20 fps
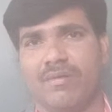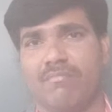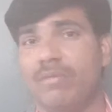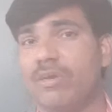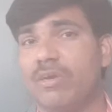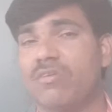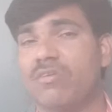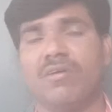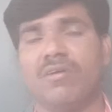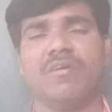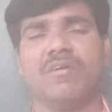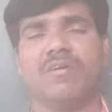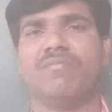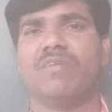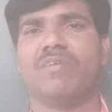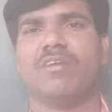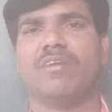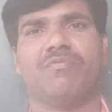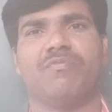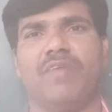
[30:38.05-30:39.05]
Because of
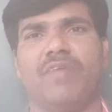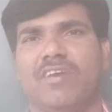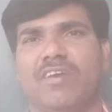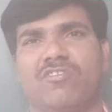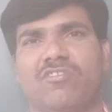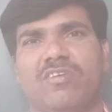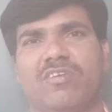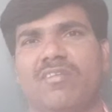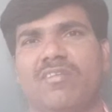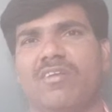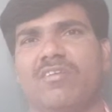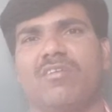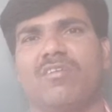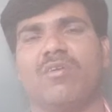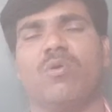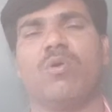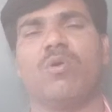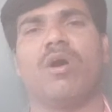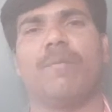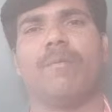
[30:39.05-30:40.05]
the reflection, there is
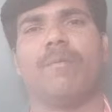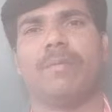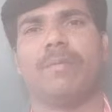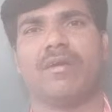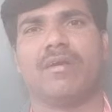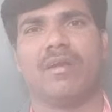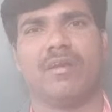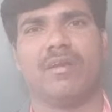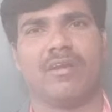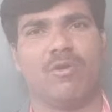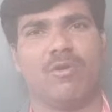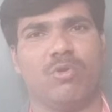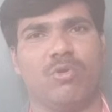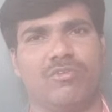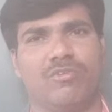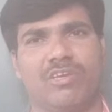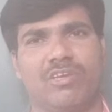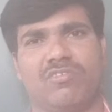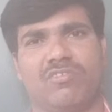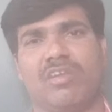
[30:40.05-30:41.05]
no optical
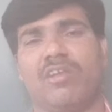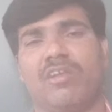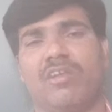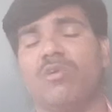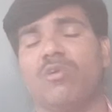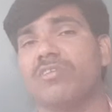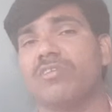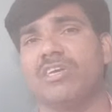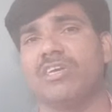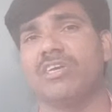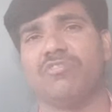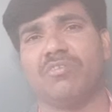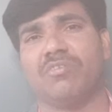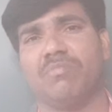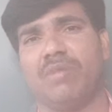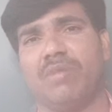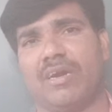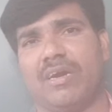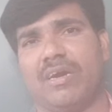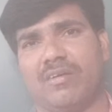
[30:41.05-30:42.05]
hallucination
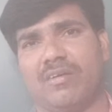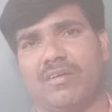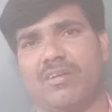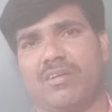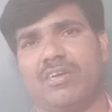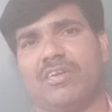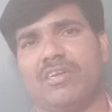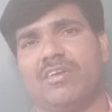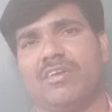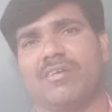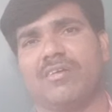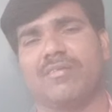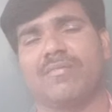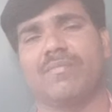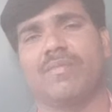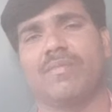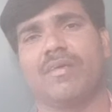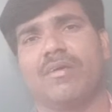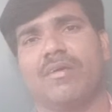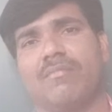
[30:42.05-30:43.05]
may occur
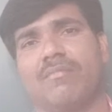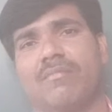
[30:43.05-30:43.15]
here.